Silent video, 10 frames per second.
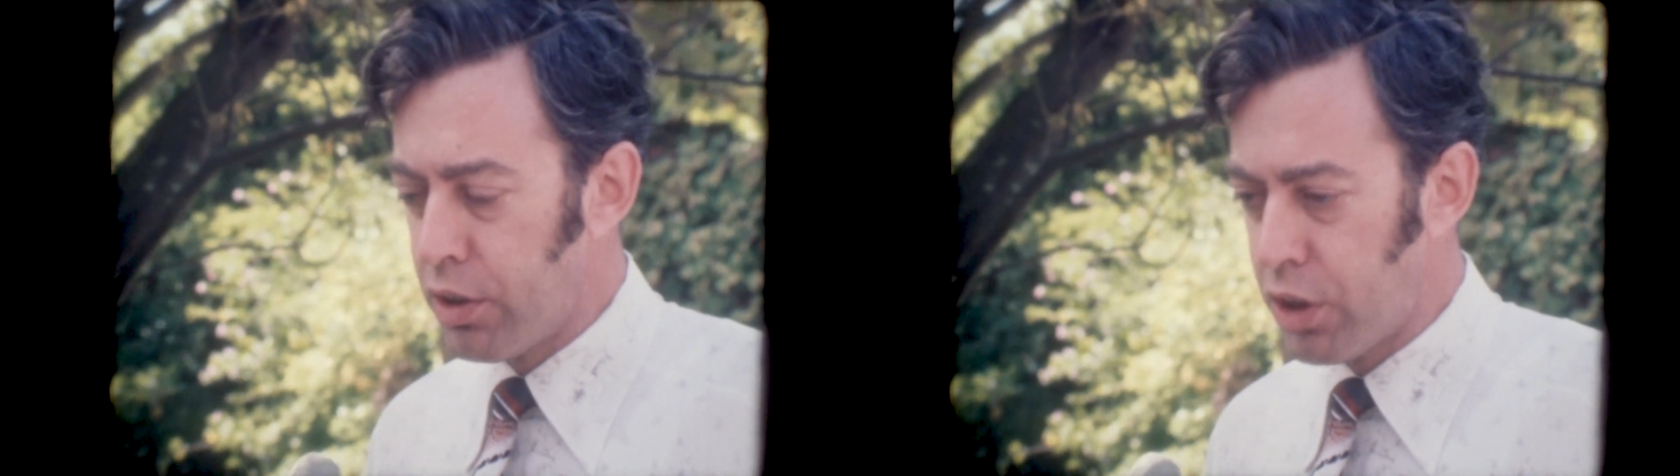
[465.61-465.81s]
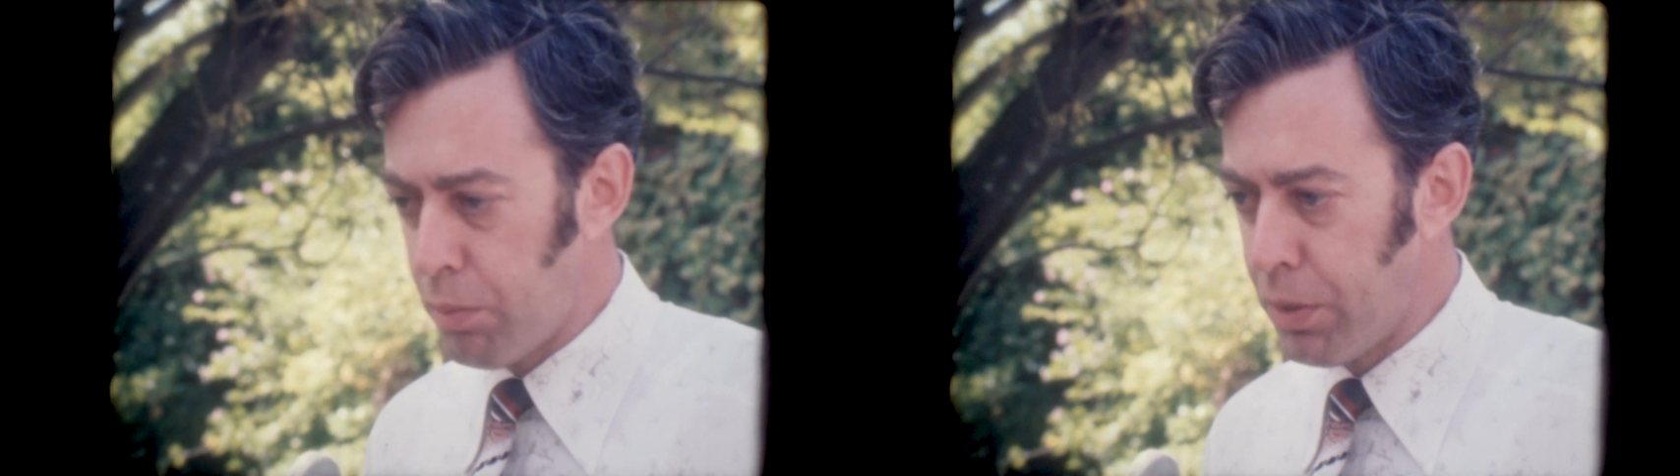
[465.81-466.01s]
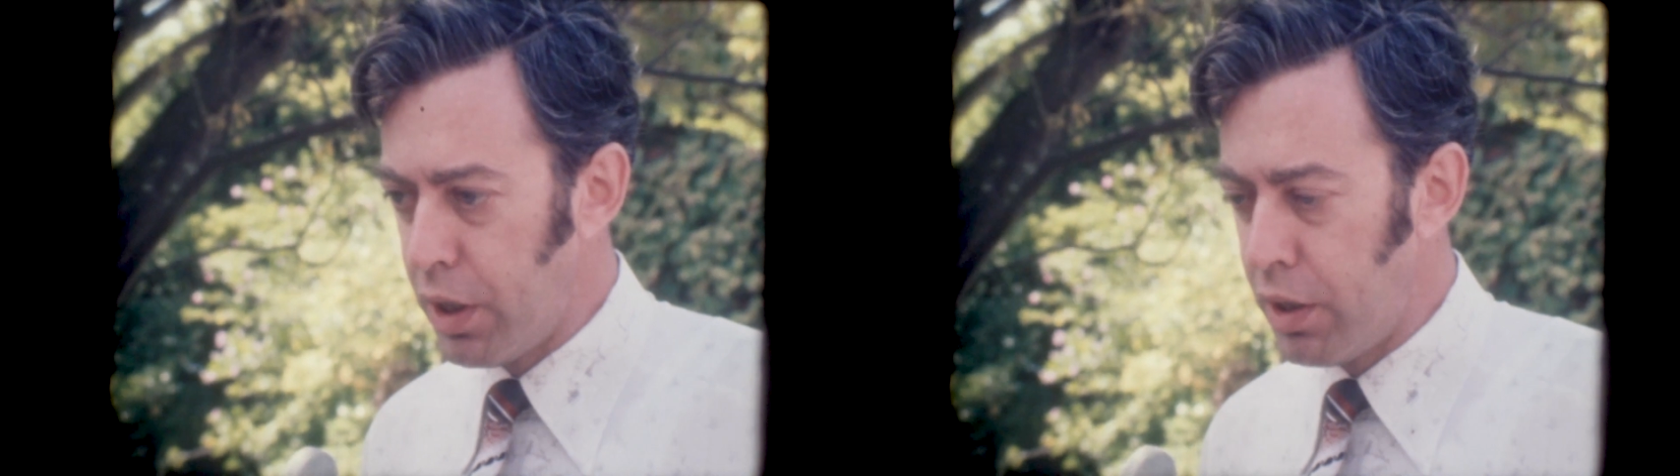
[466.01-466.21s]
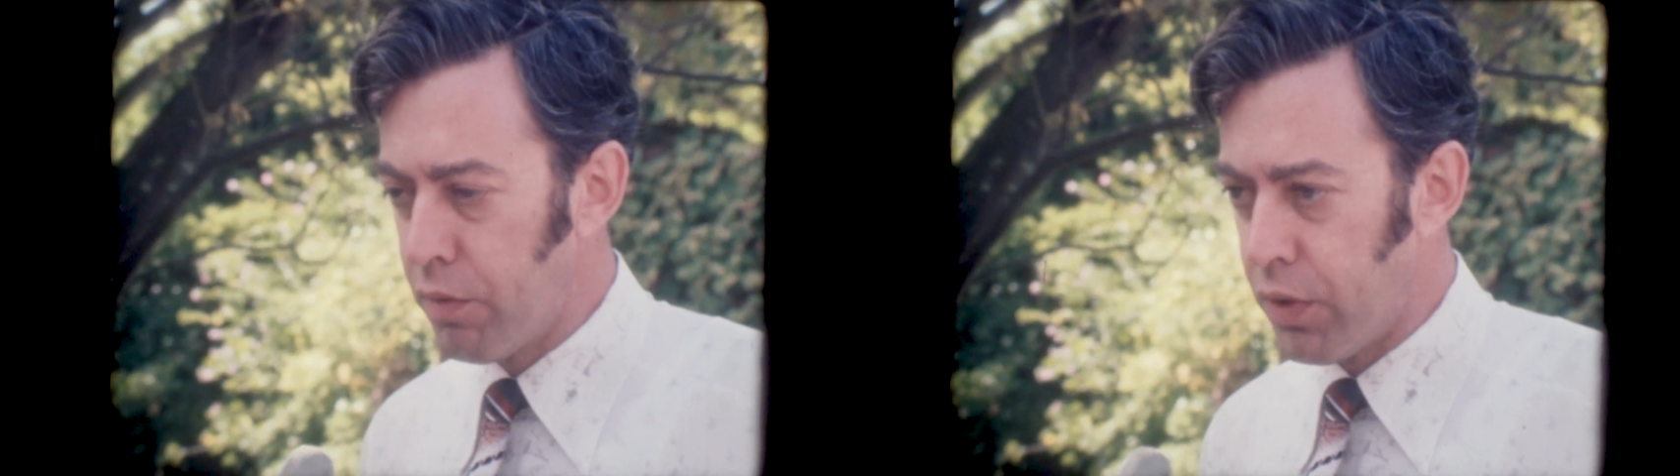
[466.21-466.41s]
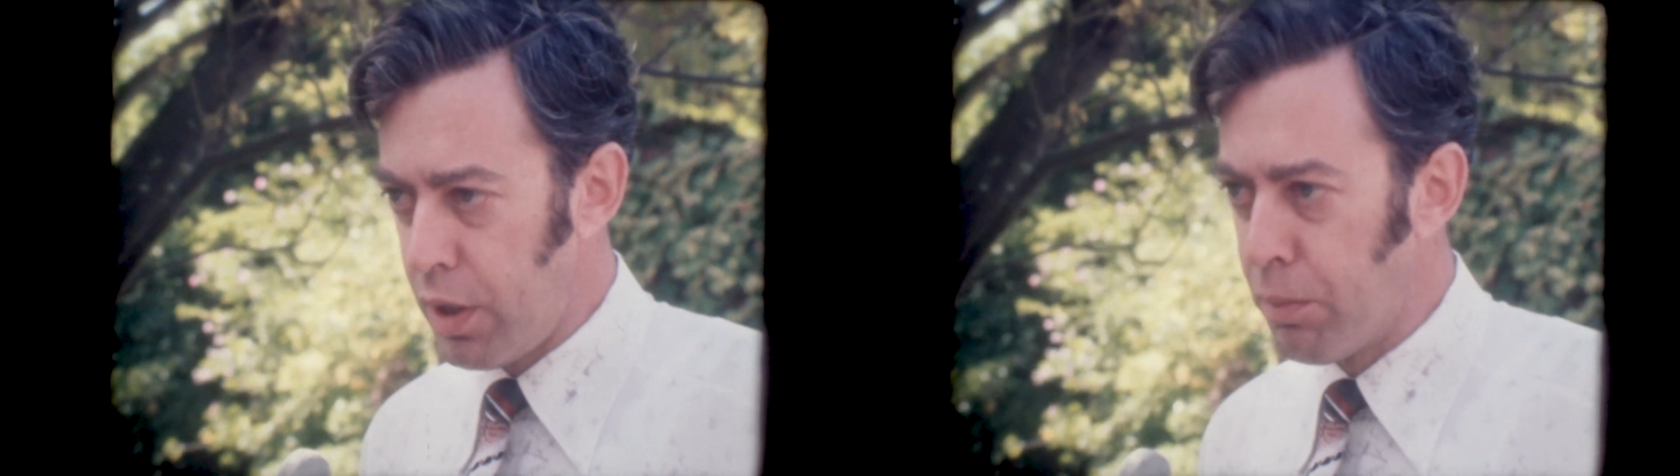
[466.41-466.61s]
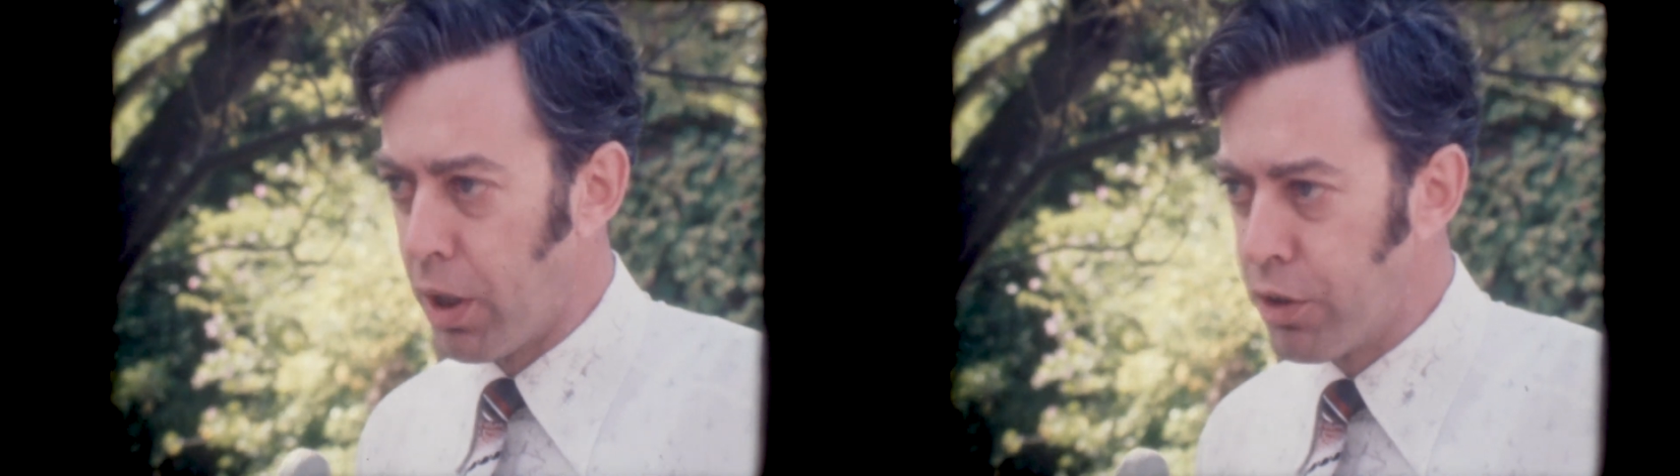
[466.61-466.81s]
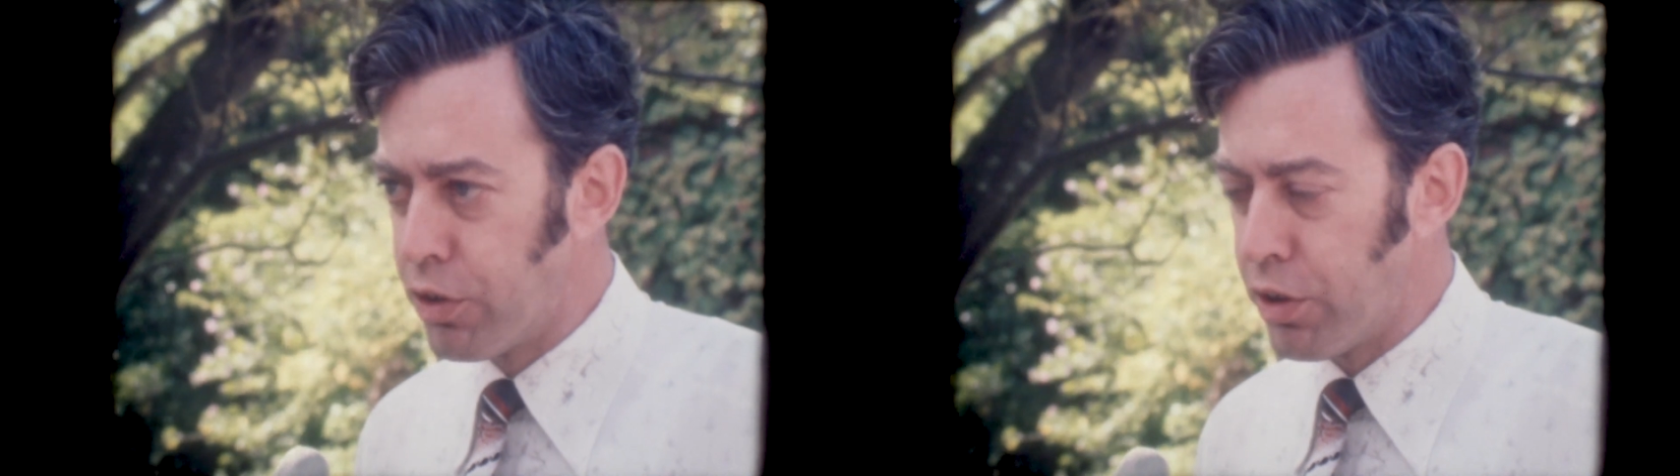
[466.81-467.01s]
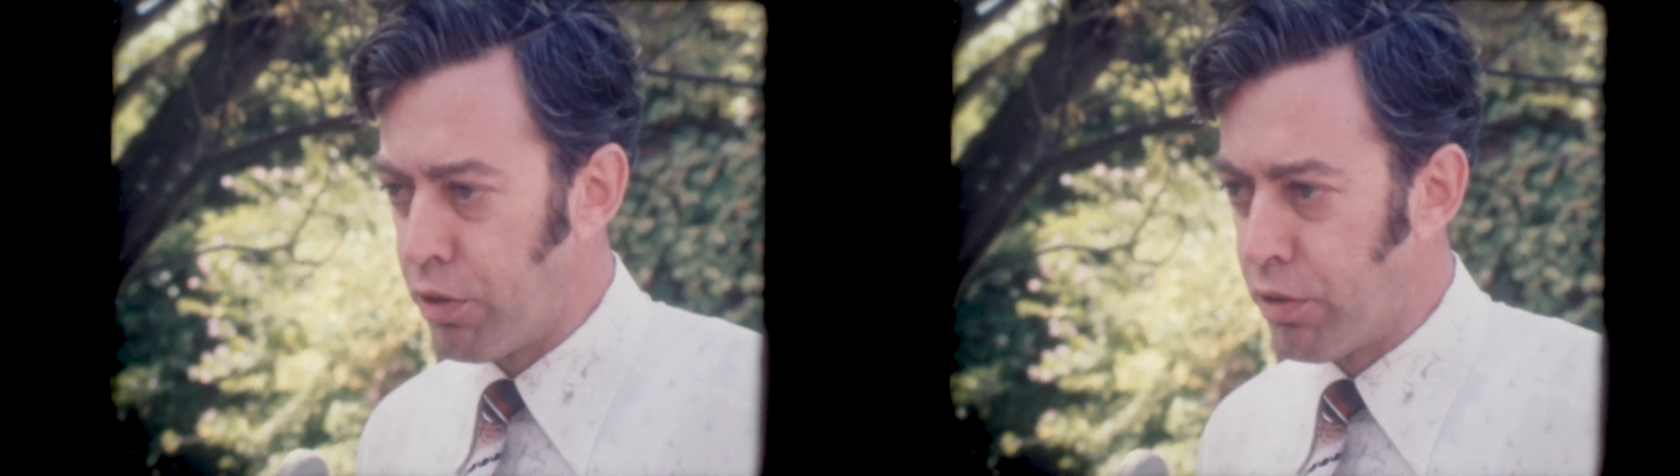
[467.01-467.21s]
something for them to
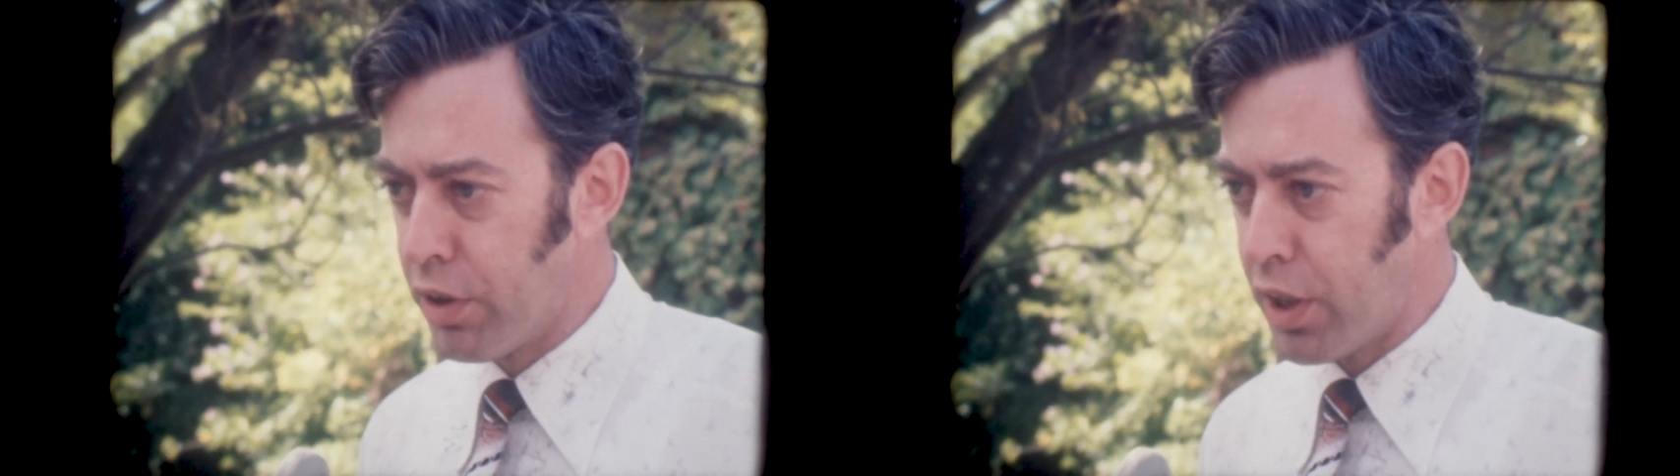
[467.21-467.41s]
listen to